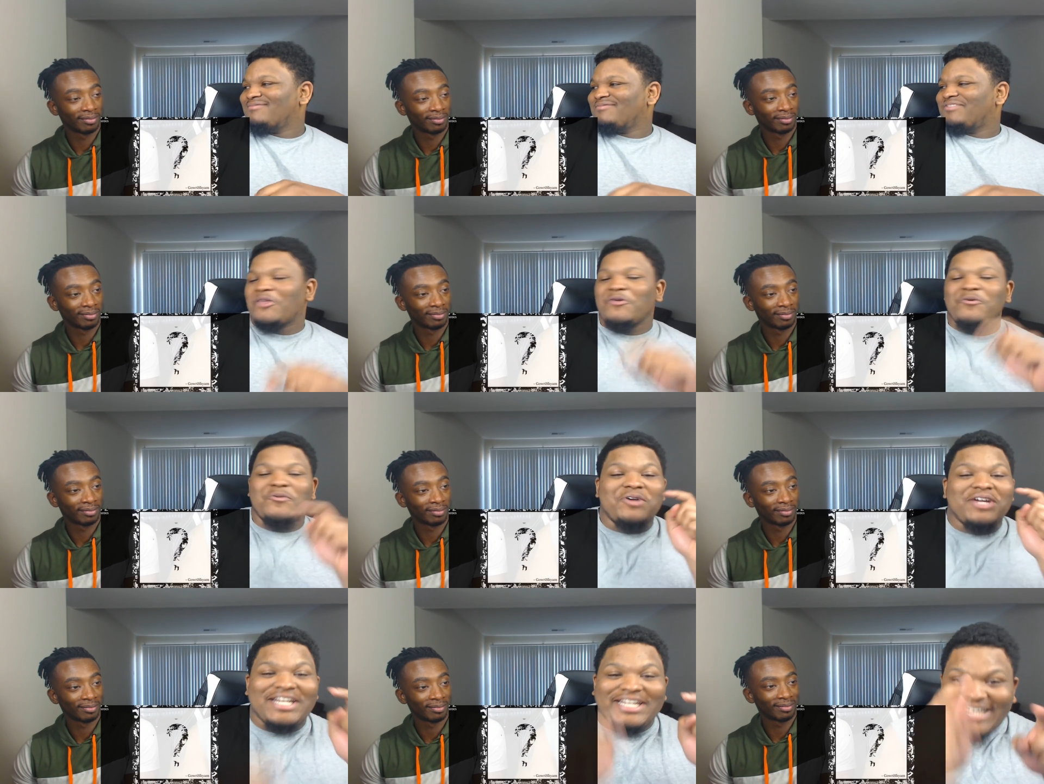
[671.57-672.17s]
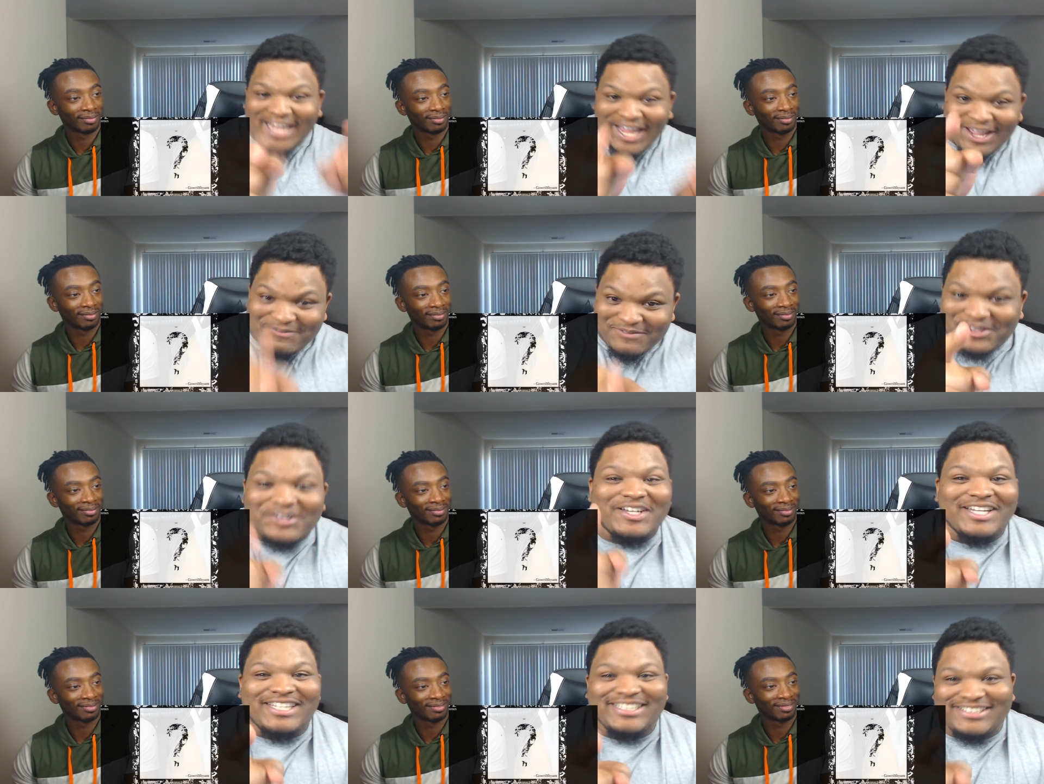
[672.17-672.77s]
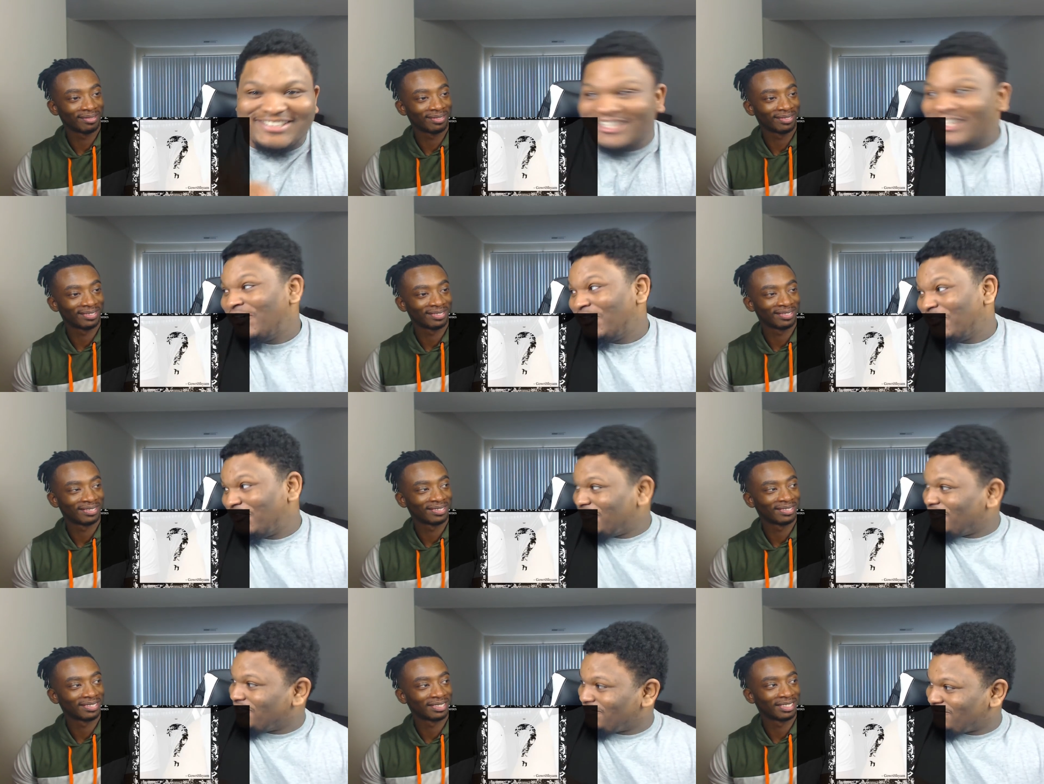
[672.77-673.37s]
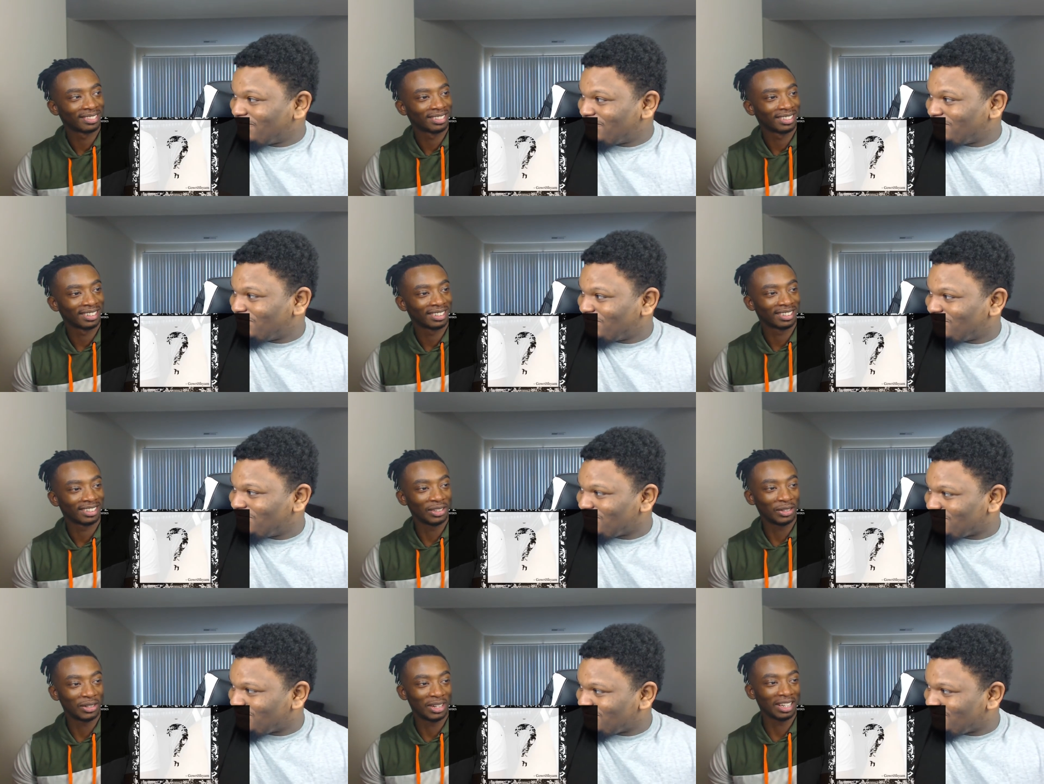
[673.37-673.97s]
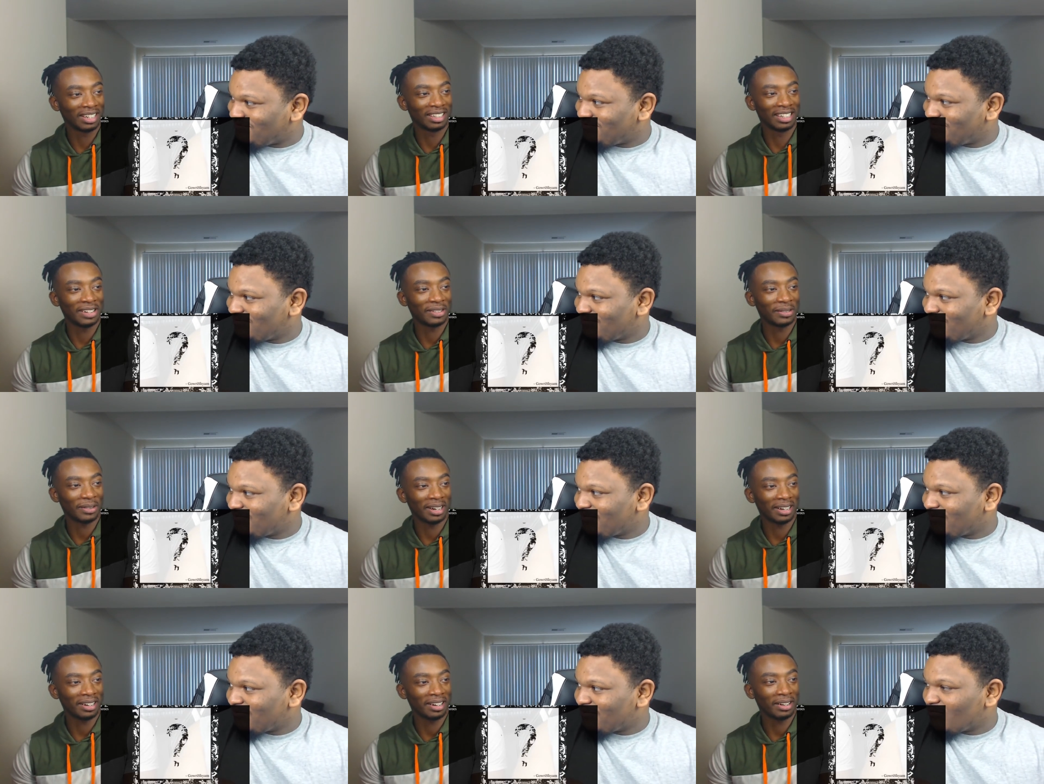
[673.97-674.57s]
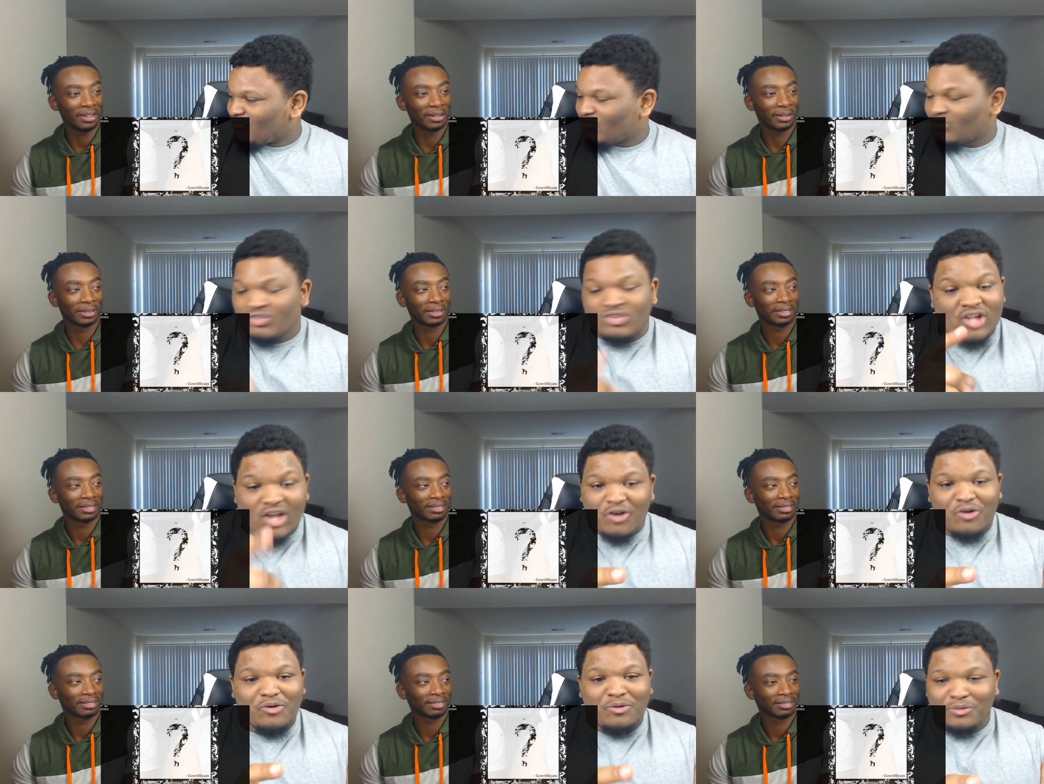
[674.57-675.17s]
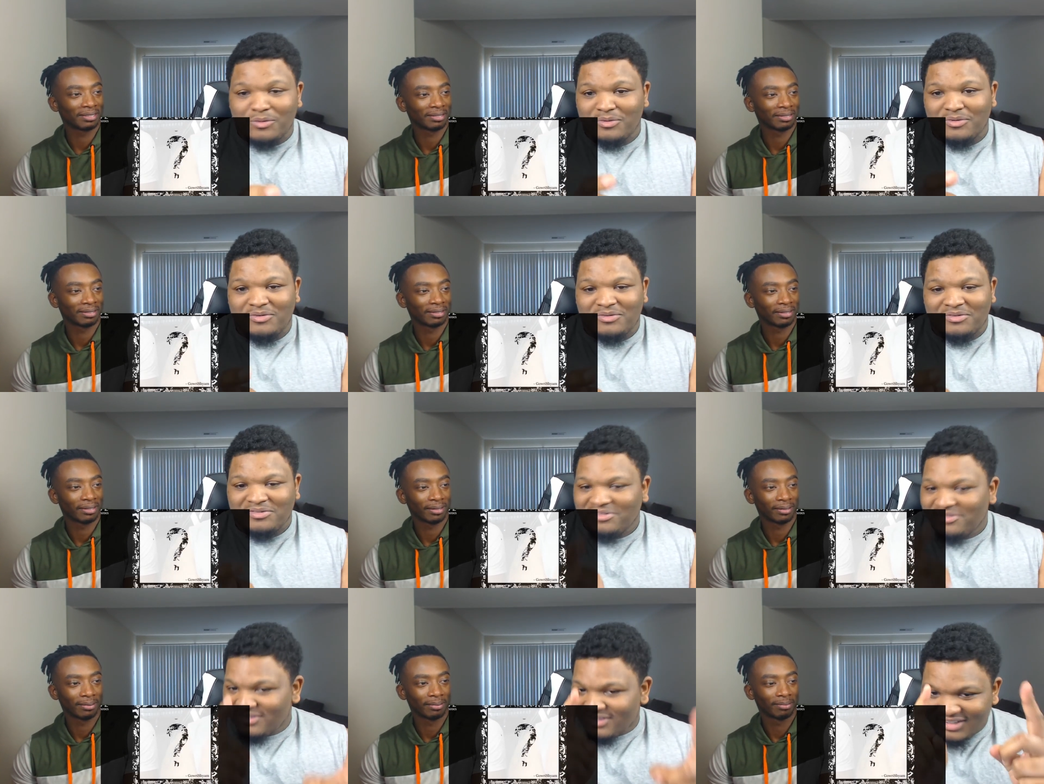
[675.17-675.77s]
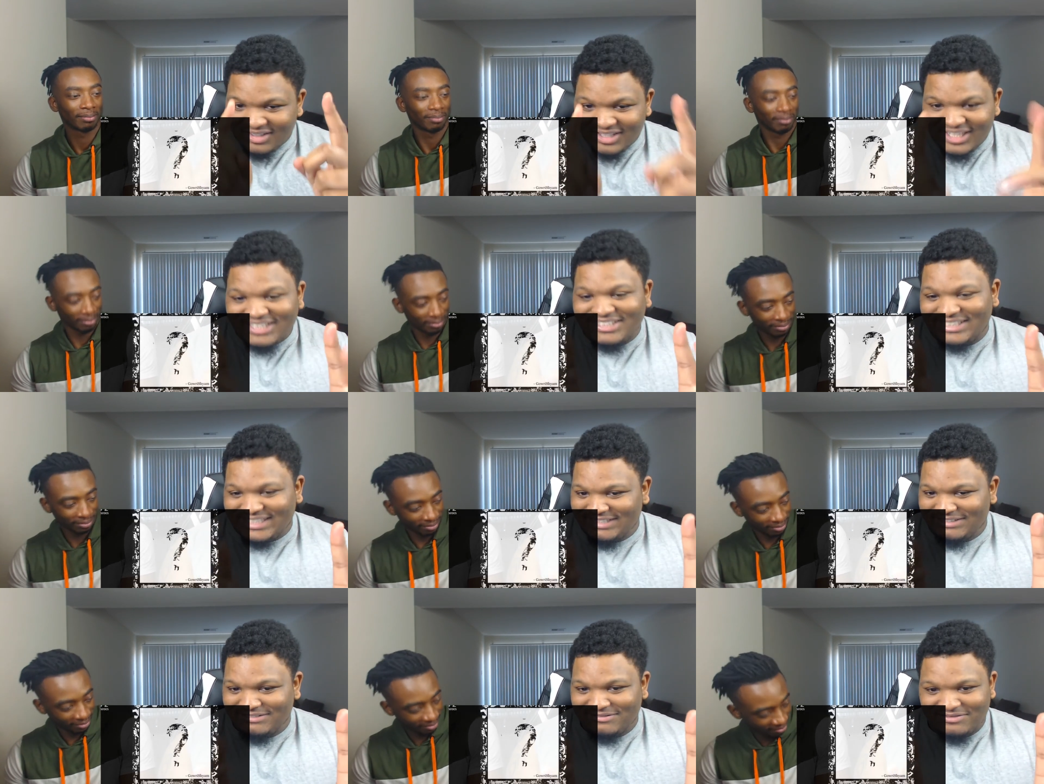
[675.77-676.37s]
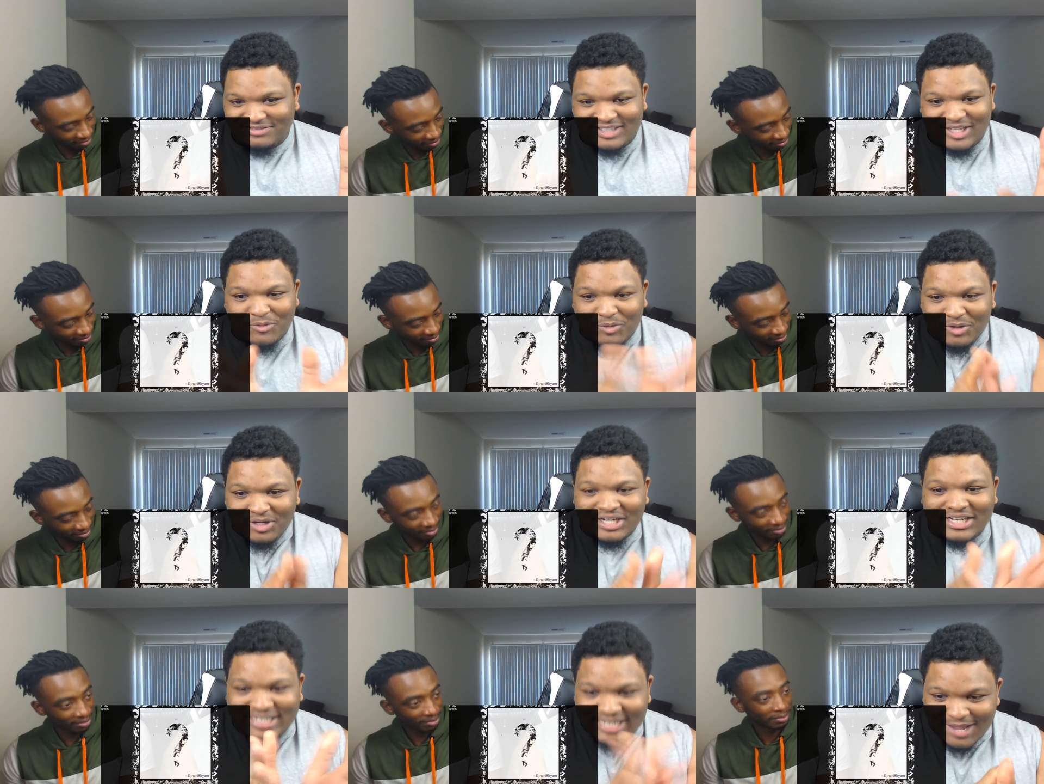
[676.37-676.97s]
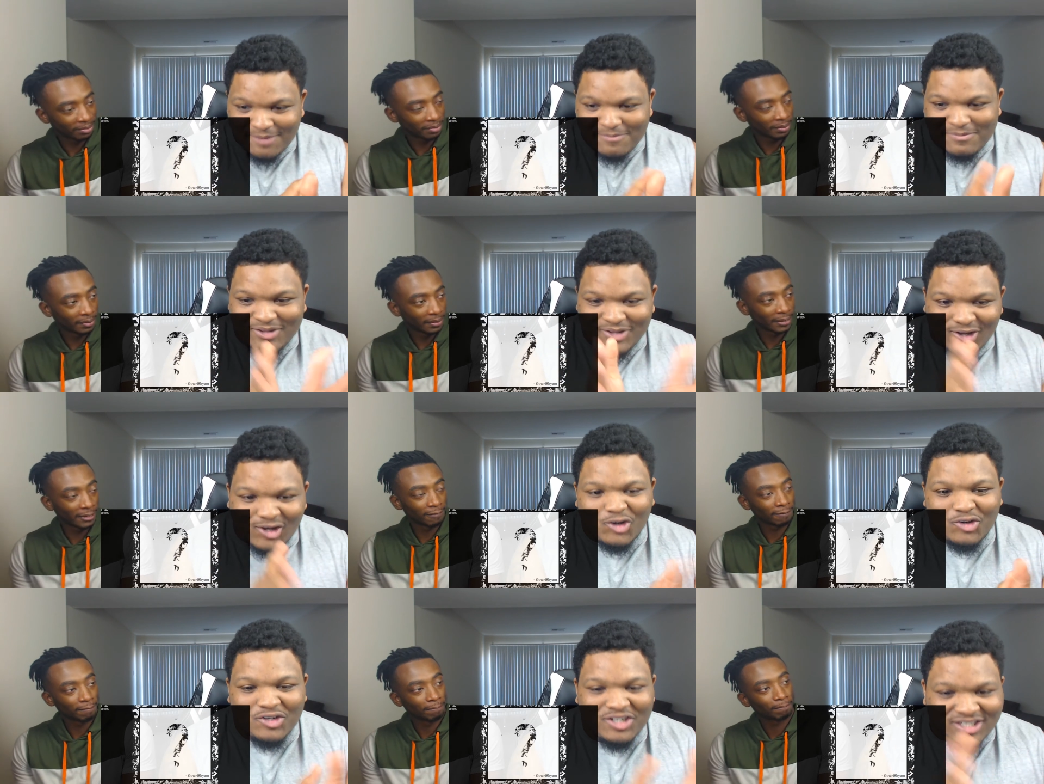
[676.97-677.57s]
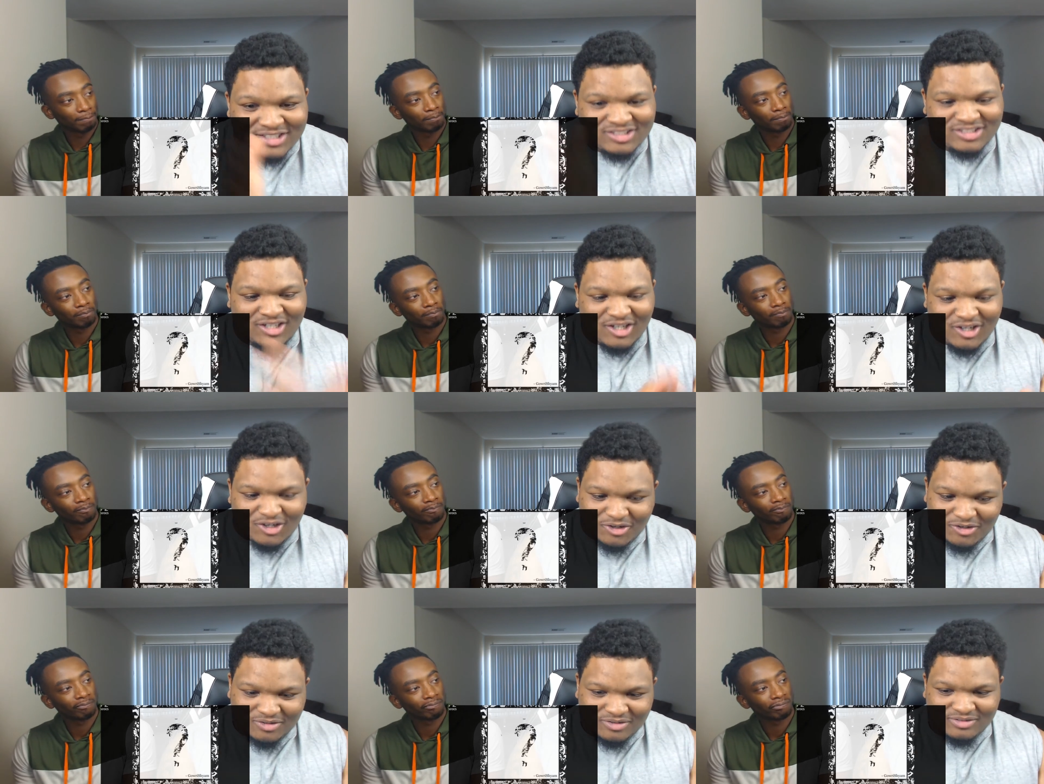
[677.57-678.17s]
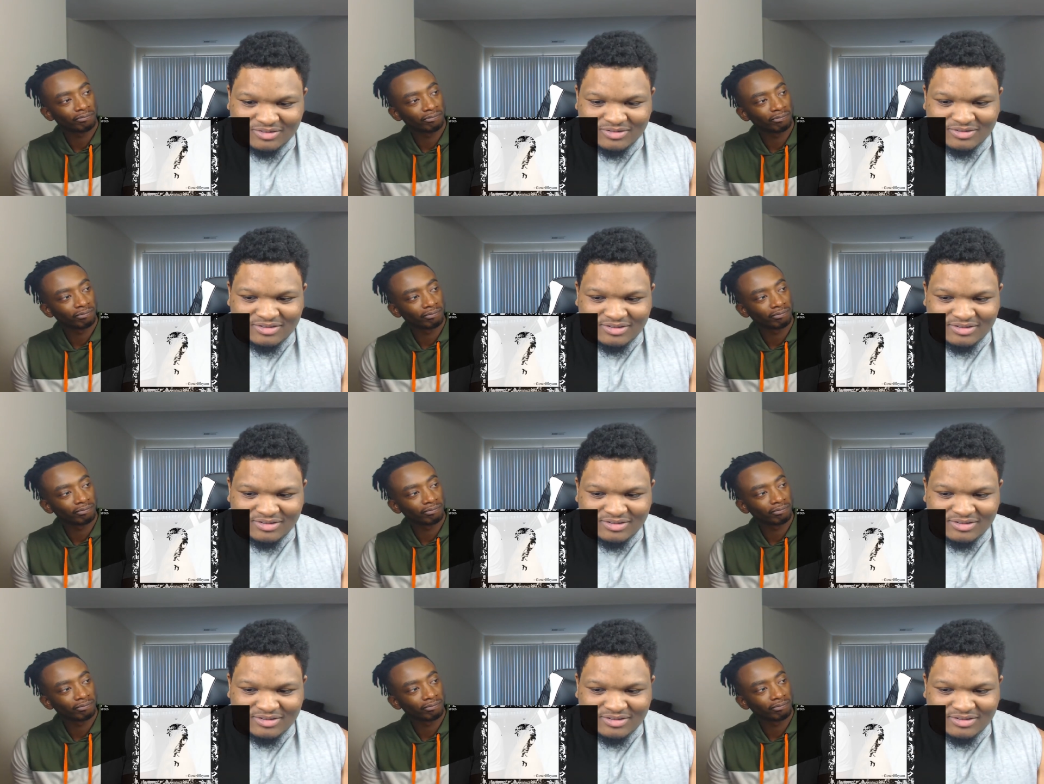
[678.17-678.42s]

Speaker 1: They would have got me on this song. You're getting lit right now. No. Listen, they would have got me on this song.